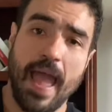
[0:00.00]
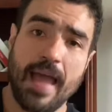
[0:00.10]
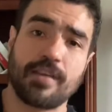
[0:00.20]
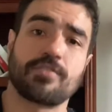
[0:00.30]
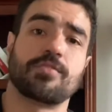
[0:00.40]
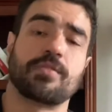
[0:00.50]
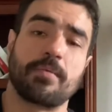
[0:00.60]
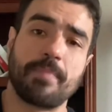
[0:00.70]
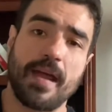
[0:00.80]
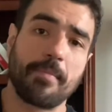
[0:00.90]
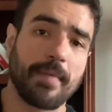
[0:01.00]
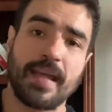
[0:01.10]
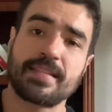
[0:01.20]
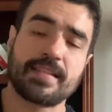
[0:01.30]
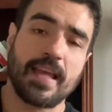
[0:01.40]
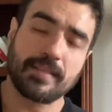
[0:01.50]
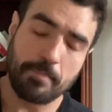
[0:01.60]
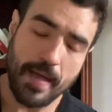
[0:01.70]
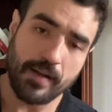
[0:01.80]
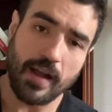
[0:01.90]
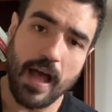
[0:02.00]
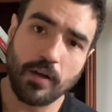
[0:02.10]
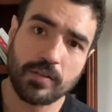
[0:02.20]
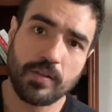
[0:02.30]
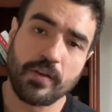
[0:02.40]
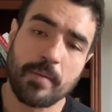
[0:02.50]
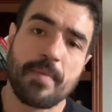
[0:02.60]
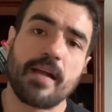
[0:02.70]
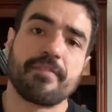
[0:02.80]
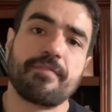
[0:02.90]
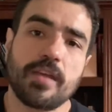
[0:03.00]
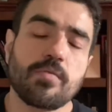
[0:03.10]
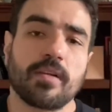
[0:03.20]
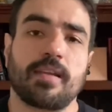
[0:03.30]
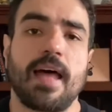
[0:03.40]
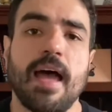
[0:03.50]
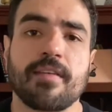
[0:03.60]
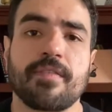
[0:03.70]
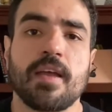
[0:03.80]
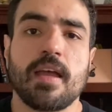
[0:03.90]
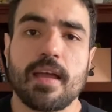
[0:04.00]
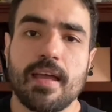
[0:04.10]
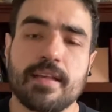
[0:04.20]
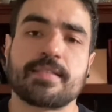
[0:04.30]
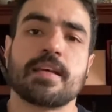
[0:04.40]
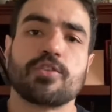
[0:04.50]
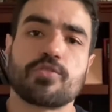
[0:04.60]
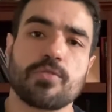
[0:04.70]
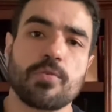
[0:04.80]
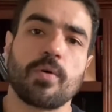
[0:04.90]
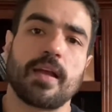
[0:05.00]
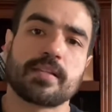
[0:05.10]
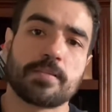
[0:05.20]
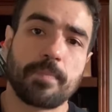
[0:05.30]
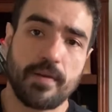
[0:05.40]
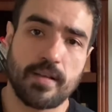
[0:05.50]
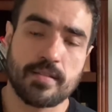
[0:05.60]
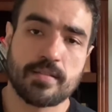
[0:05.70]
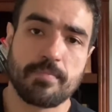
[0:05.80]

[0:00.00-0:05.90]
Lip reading: attitude, a better mindset, a better outlook, a better view on life is through experience.